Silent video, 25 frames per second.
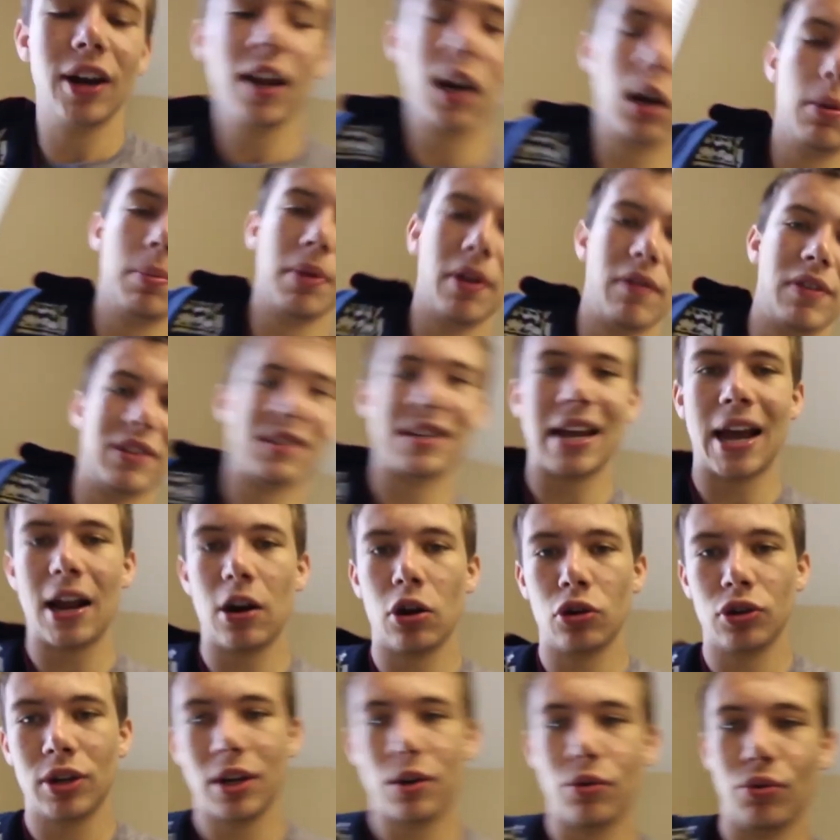a little bit of a
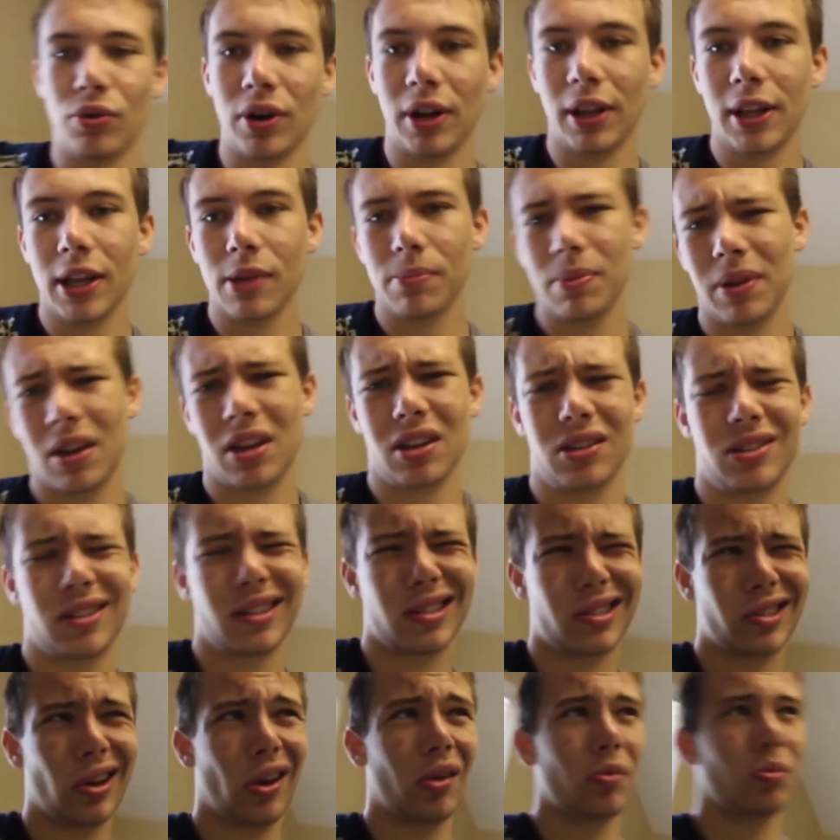tan on, didn't really, because
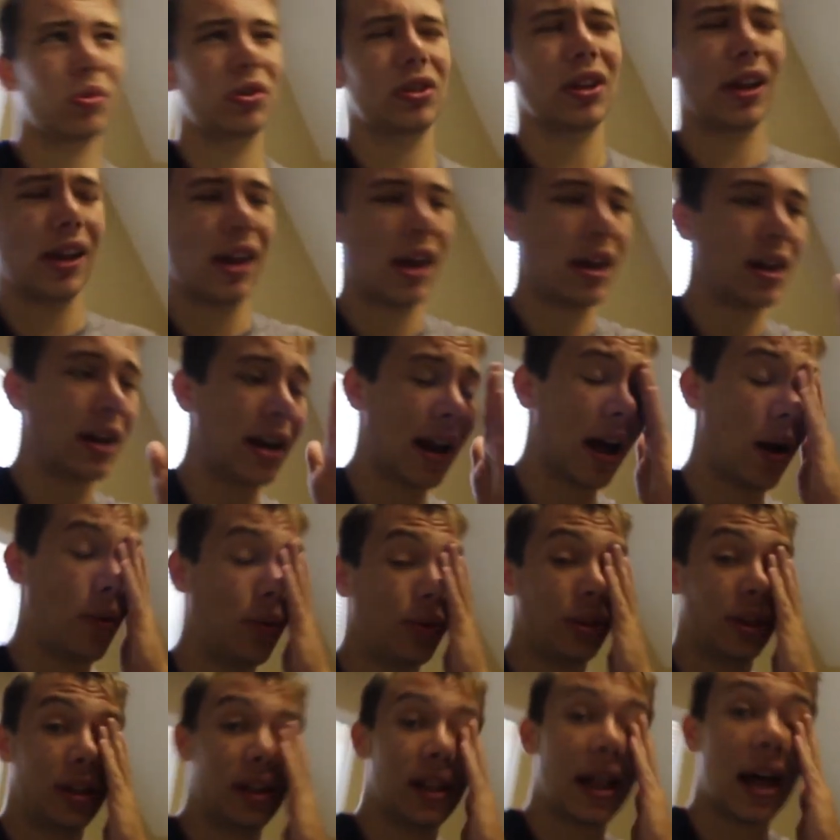the sun was like in and
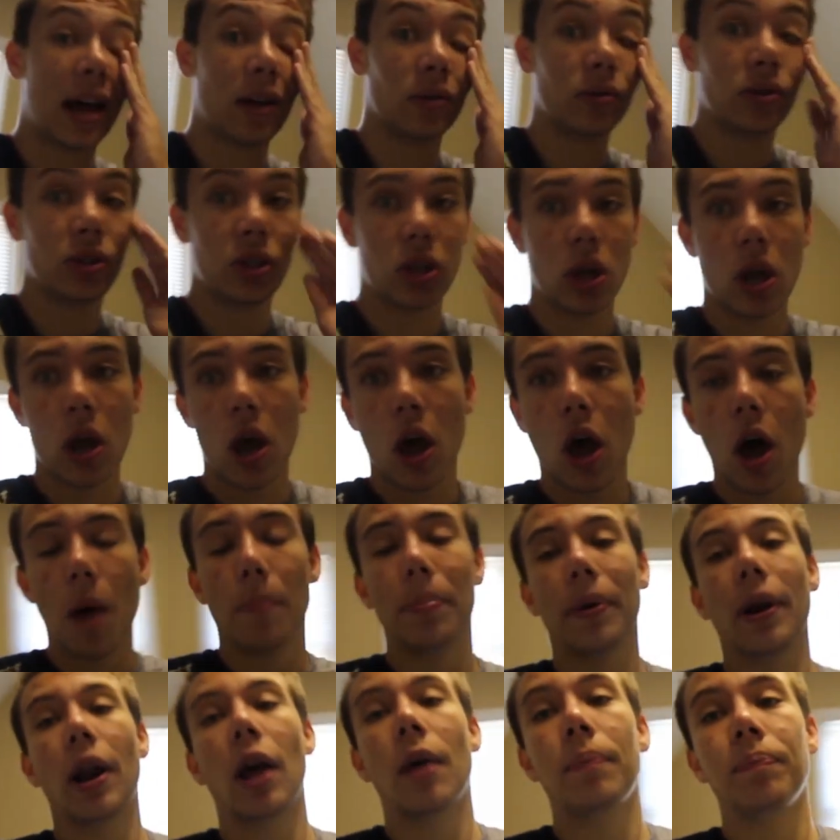out with the clouds.
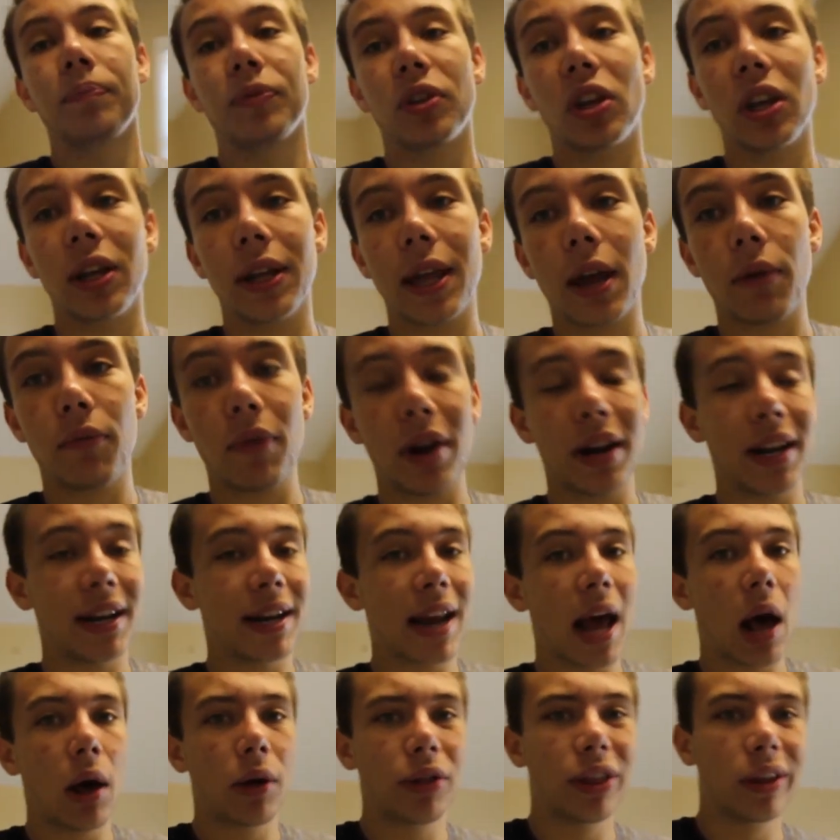But I'm um, gonna get ready
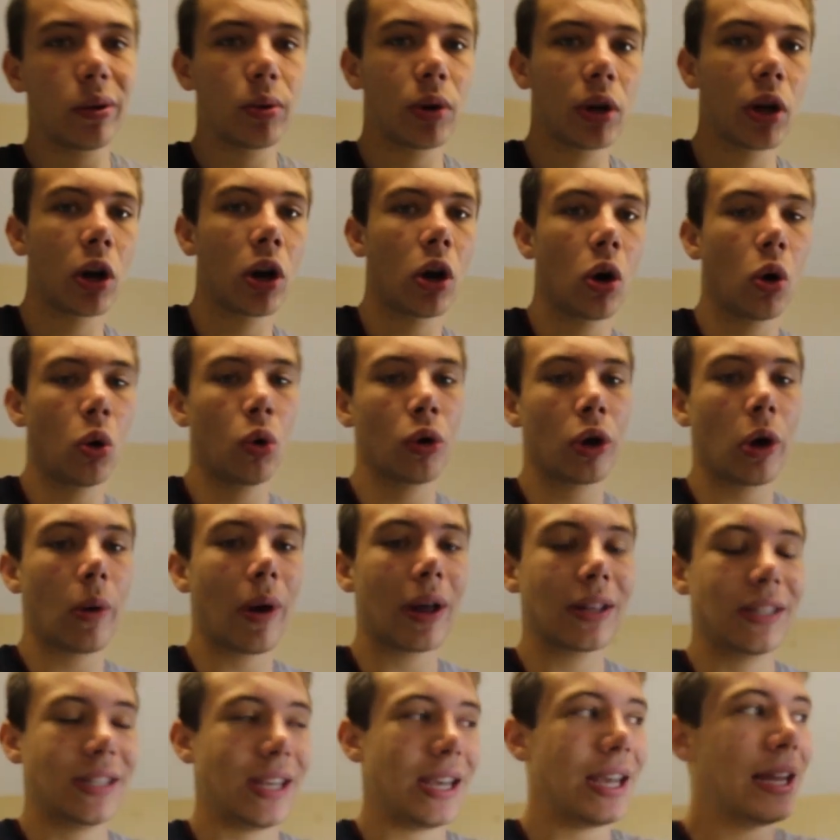now. I think we're gonna all
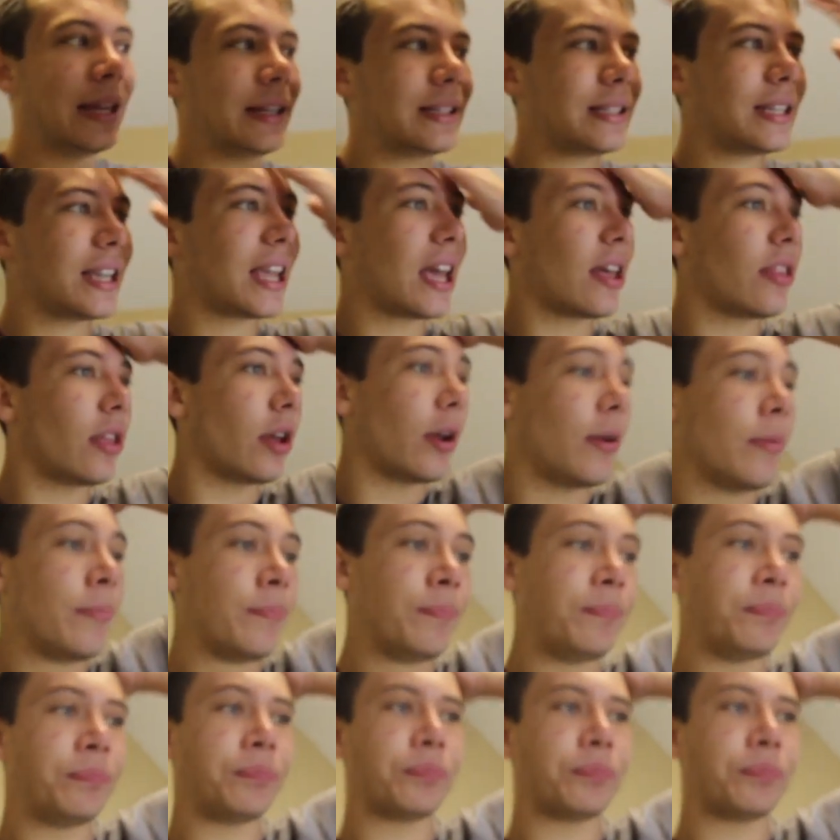go out to eat together.